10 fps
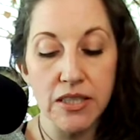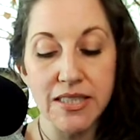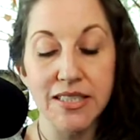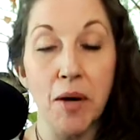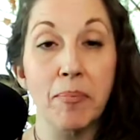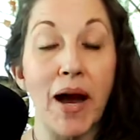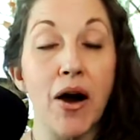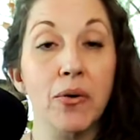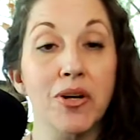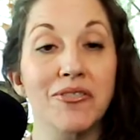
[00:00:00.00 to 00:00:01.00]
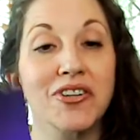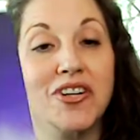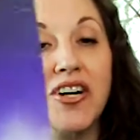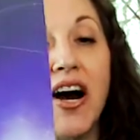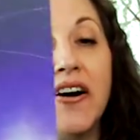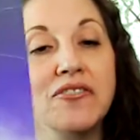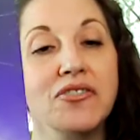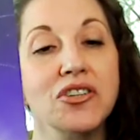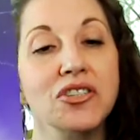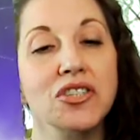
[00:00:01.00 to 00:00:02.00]
Step out of your
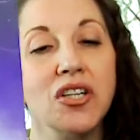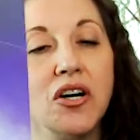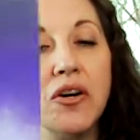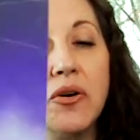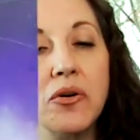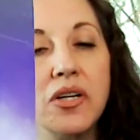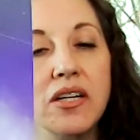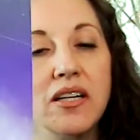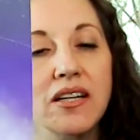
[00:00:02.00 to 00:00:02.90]
comfort zone.